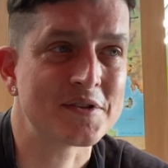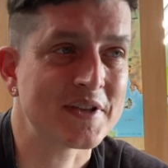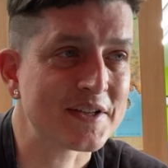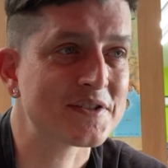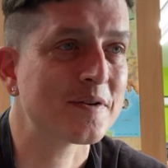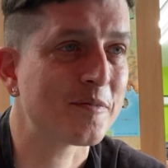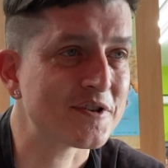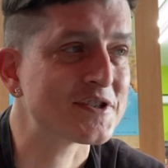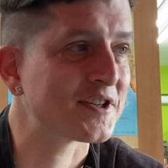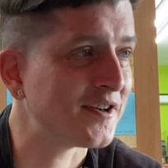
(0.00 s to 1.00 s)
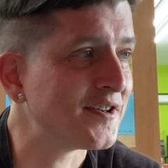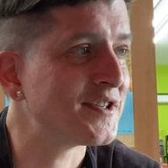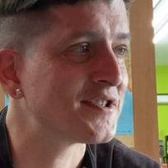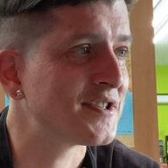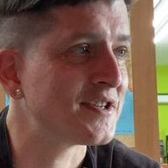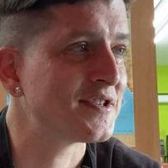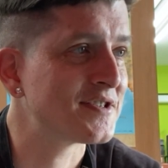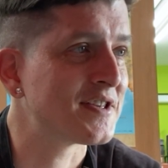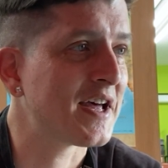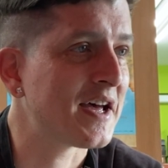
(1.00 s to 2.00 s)
and that's some of the scariest
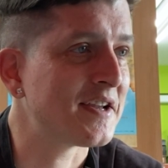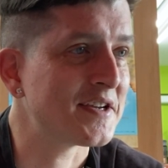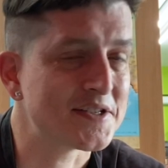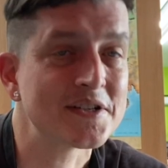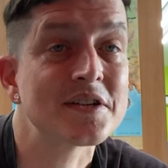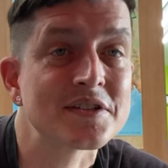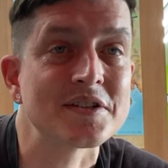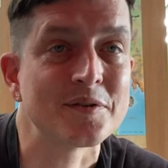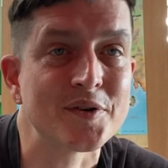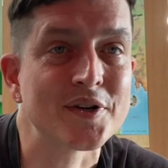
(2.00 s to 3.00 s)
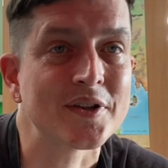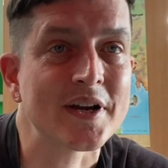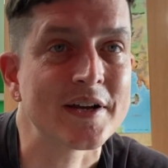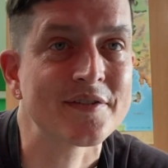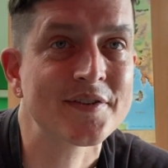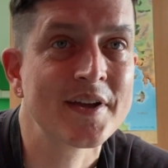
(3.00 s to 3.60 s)
things that exist in real life.